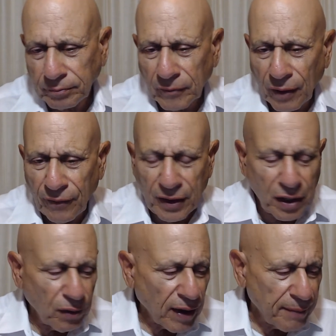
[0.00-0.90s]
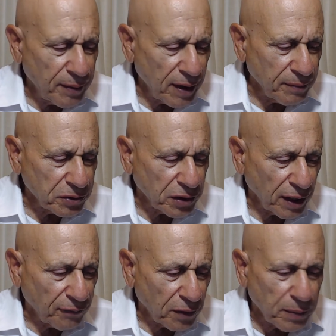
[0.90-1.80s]
video, IBM was
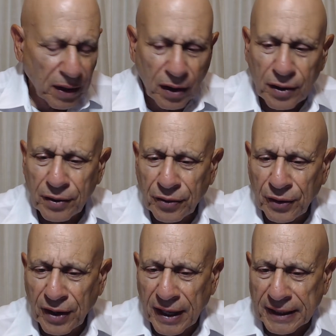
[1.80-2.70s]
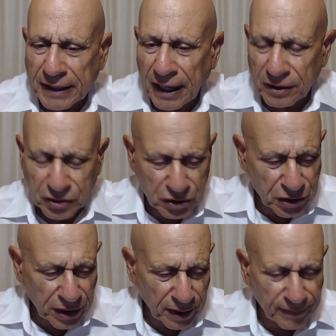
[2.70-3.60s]
selling for about $138 a
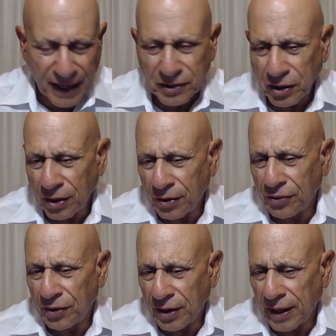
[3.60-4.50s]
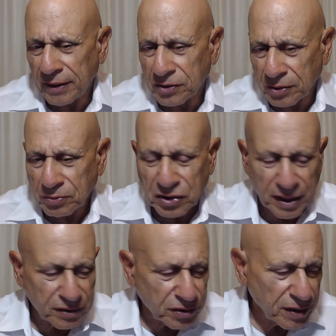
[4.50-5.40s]
share, actually 138 and some
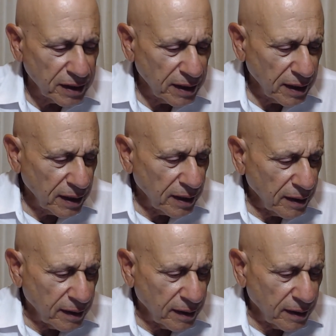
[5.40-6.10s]
cents. It